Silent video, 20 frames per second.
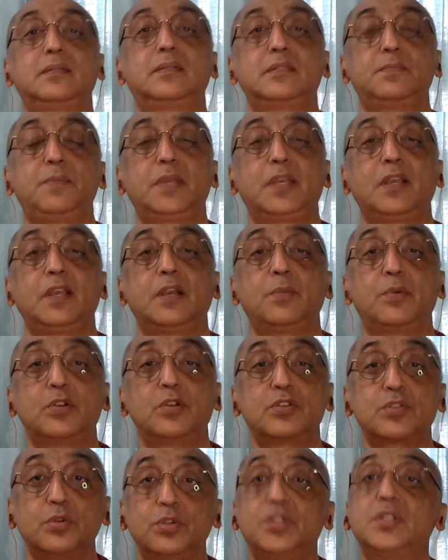speaking
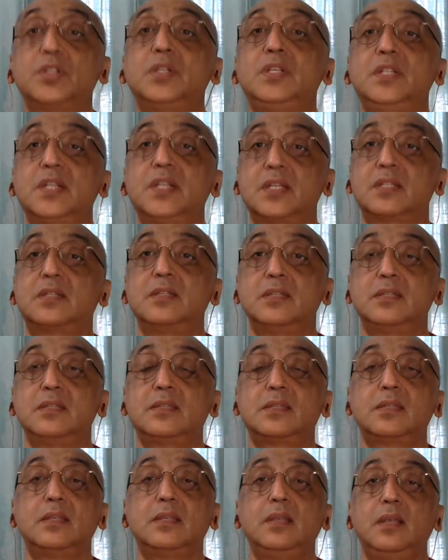about social
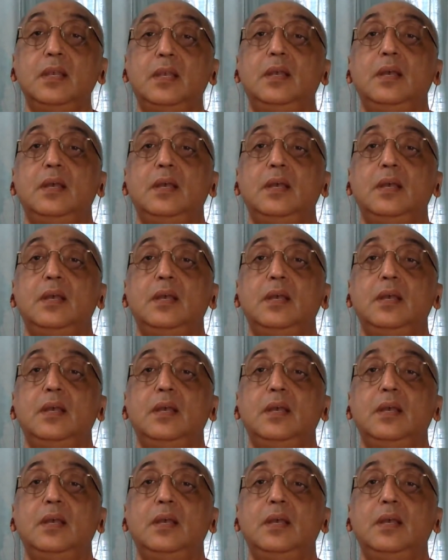justice